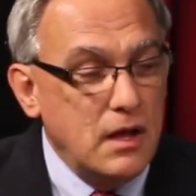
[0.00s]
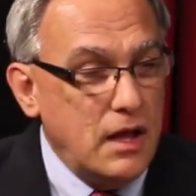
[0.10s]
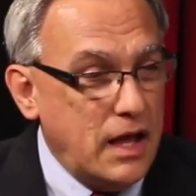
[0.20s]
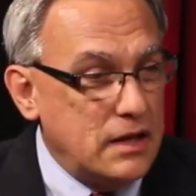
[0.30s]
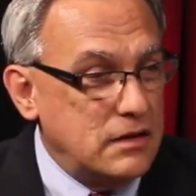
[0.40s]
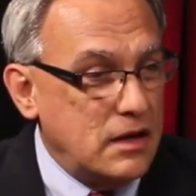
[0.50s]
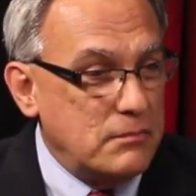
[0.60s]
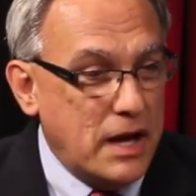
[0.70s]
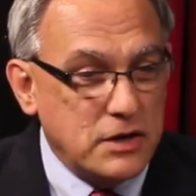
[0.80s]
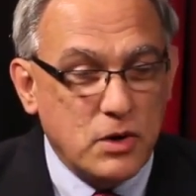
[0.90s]
And
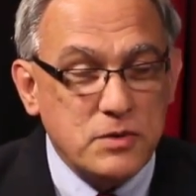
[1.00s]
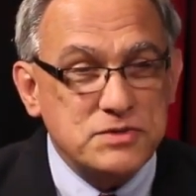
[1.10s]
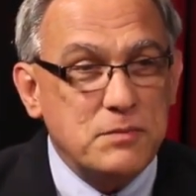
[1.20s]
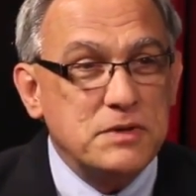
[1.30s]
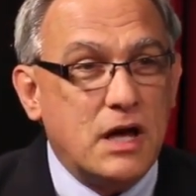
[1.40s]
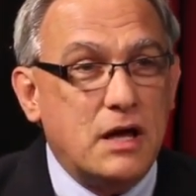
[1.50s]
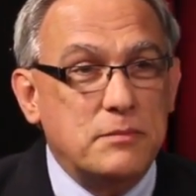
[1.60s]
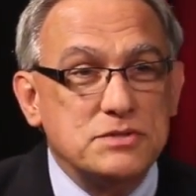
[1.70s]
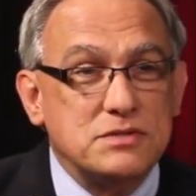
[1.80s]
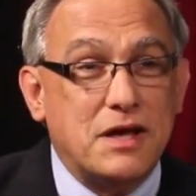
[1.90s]
Mike wrote
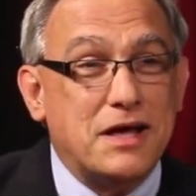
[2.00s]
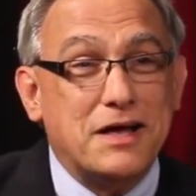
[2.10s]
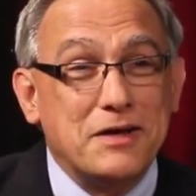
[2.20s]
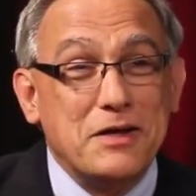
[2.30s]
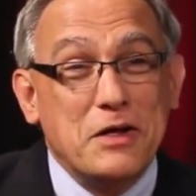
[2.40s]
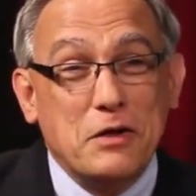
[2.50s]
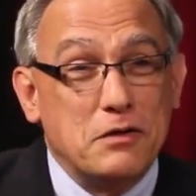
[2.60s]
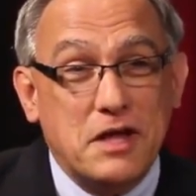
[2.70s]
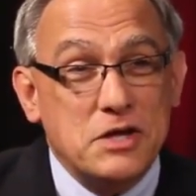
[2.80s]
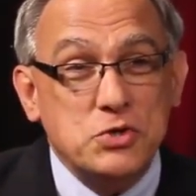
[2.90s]
sometimes
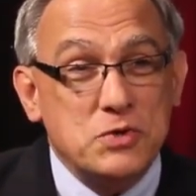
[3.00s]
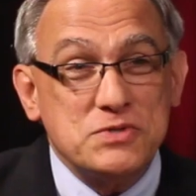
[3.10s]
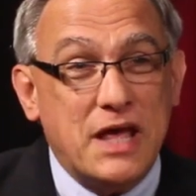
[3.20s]
issues